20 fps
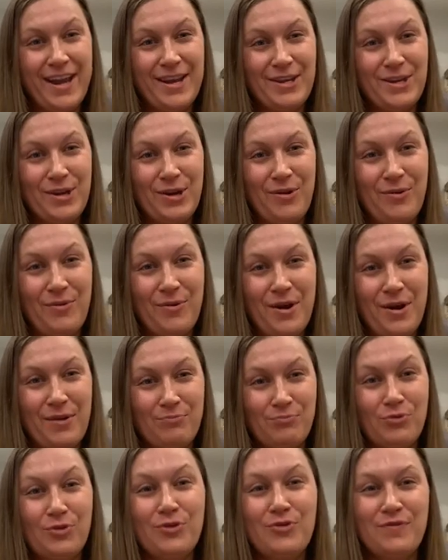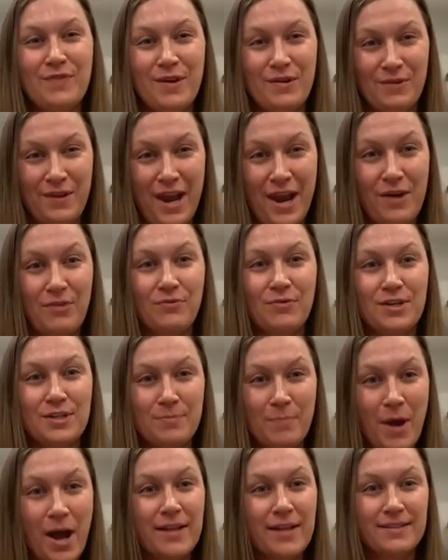a proven kind of
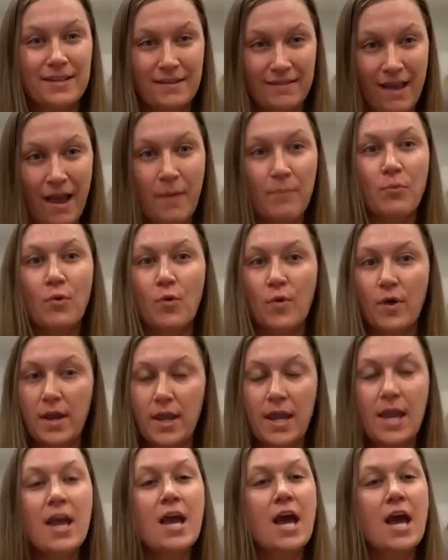response at that point,